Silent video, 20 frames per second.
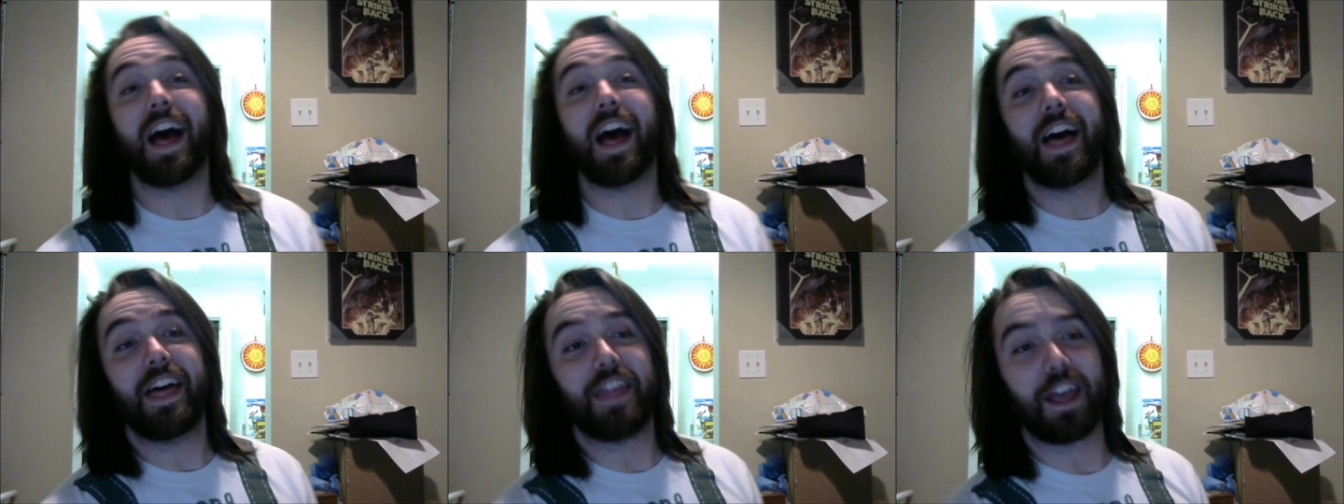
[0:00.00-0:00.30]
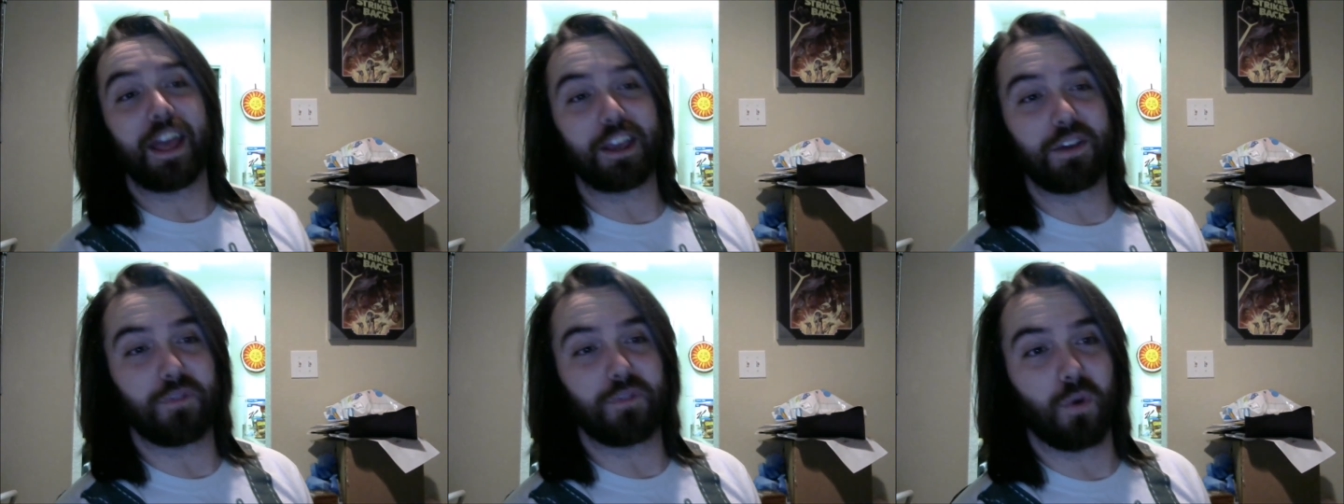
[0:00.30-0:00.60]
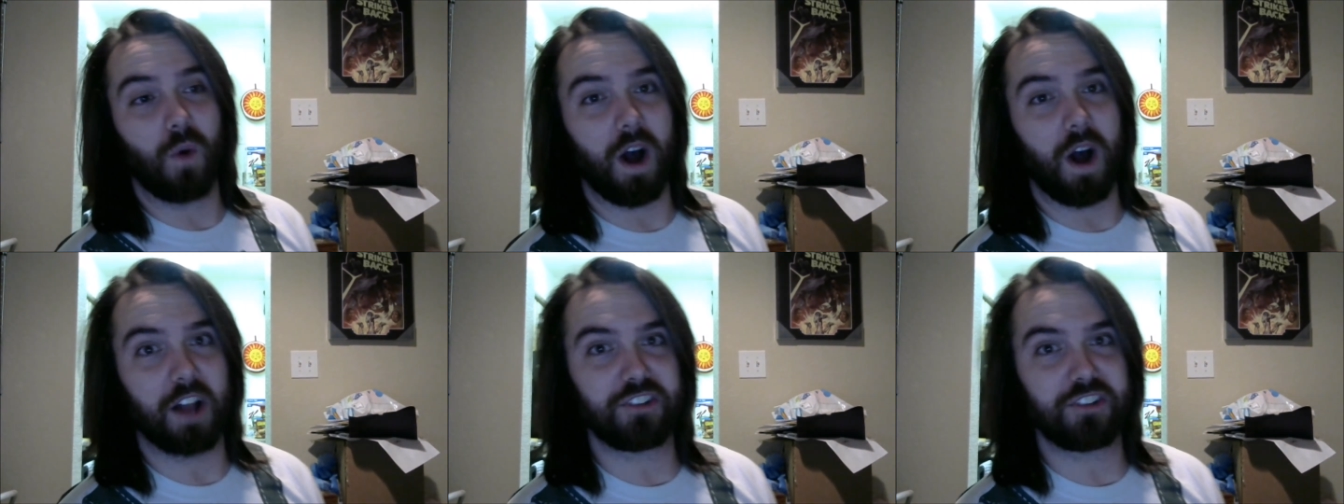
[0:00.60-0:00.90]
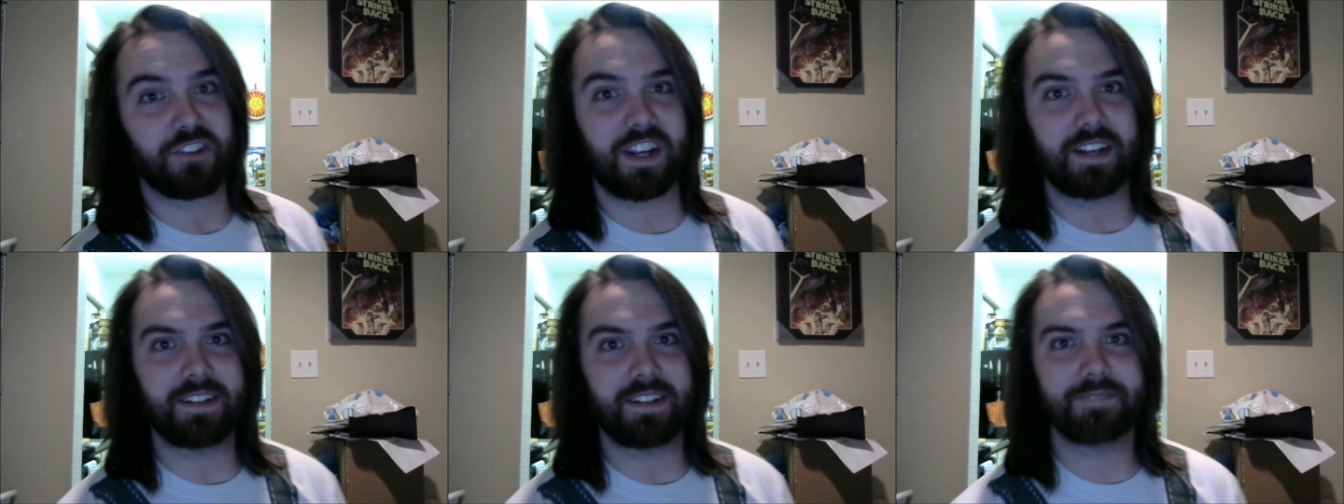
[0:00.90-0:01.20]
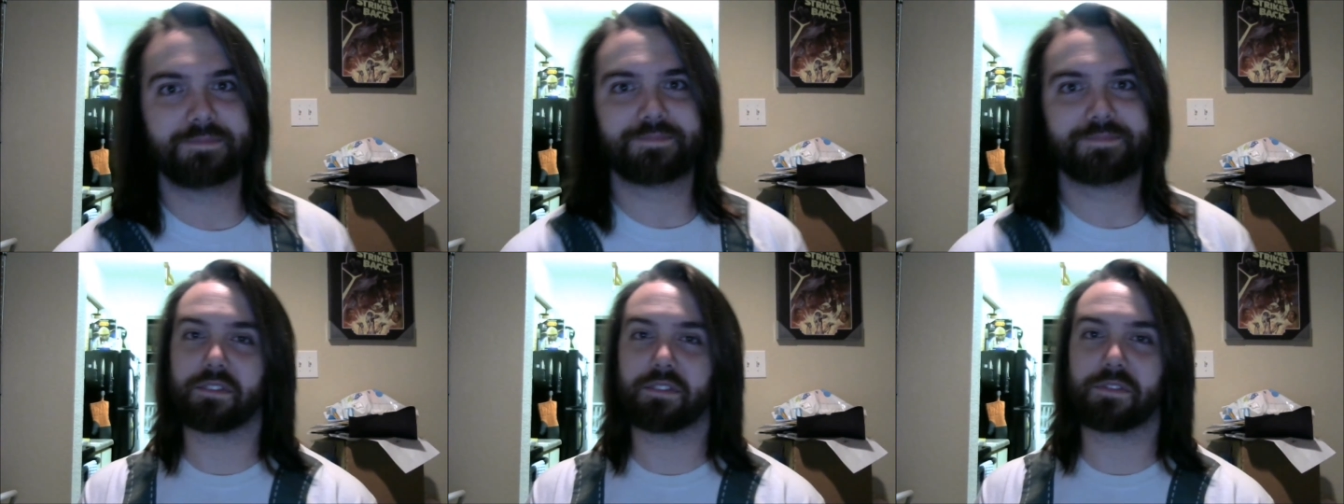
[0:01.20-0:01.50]
Thank you for watching.
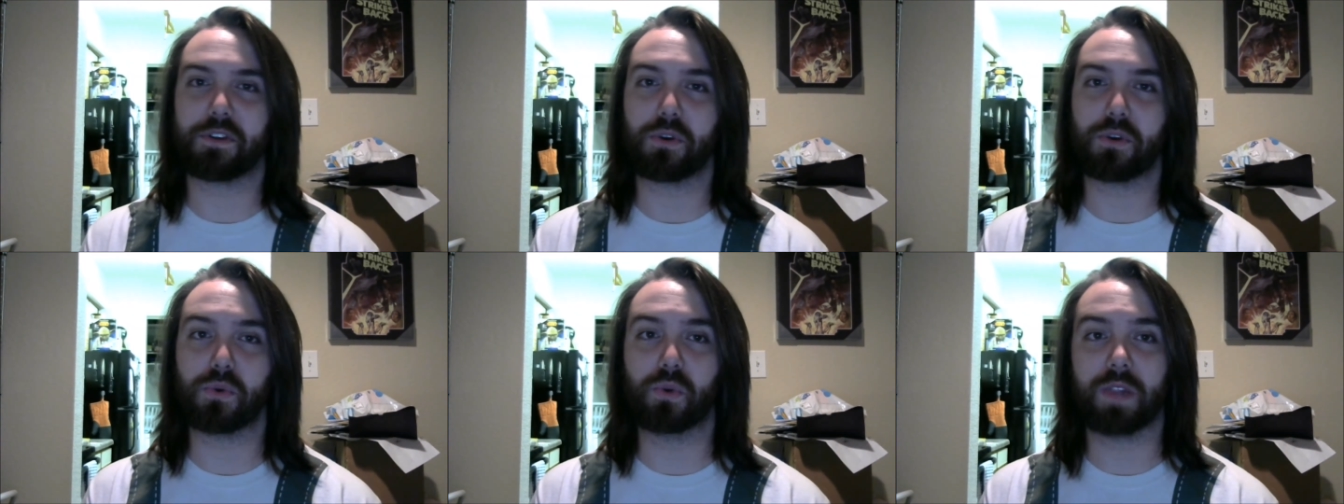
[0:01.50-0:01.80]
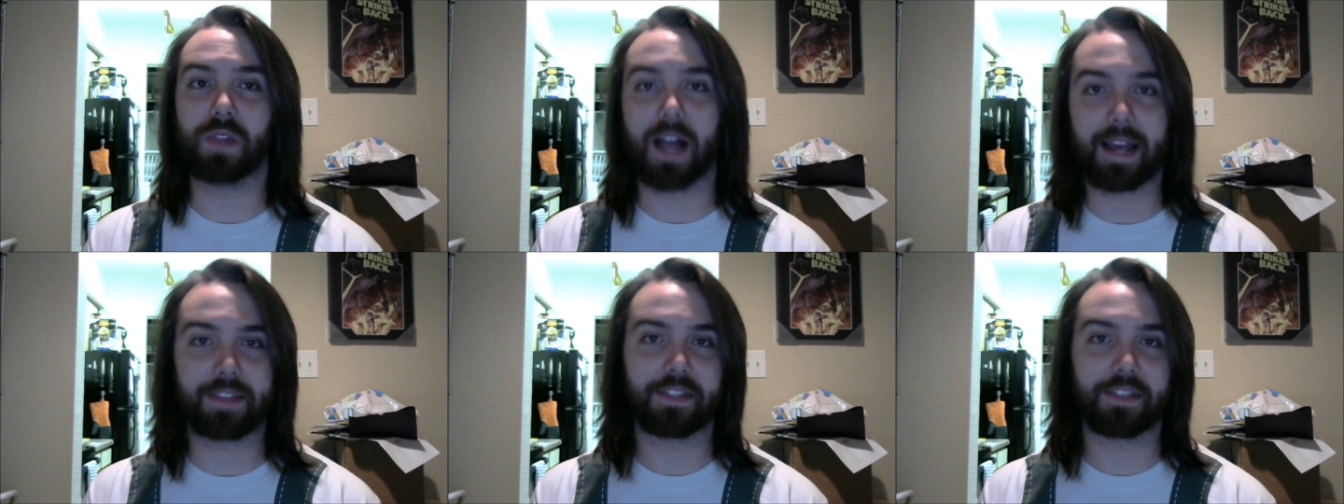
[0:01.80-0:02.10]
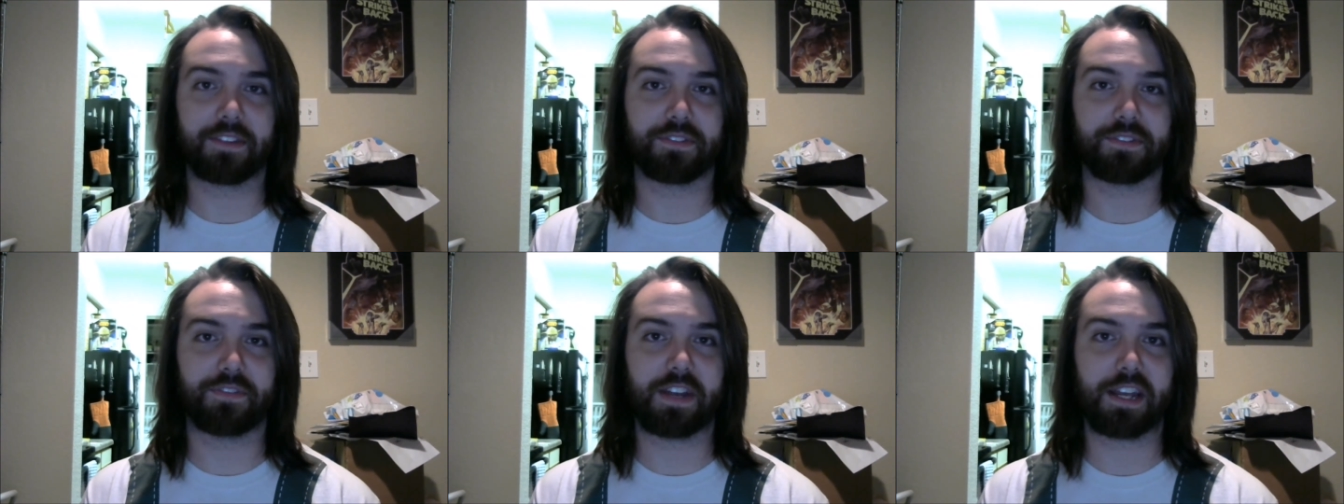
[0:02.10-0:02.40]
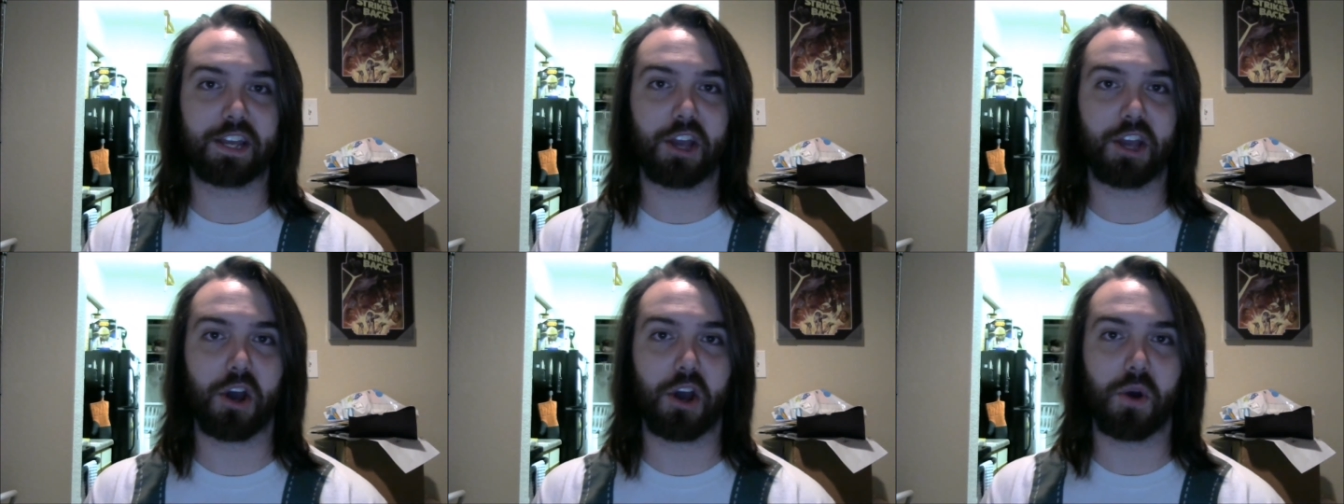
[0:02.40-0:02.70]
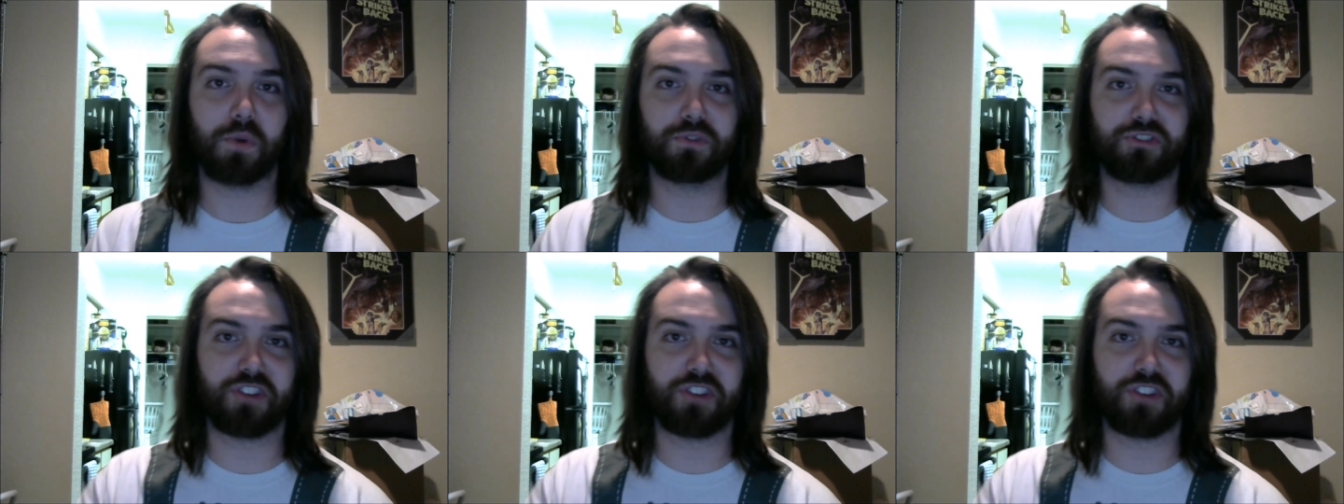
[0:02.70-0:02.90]
If you like this video,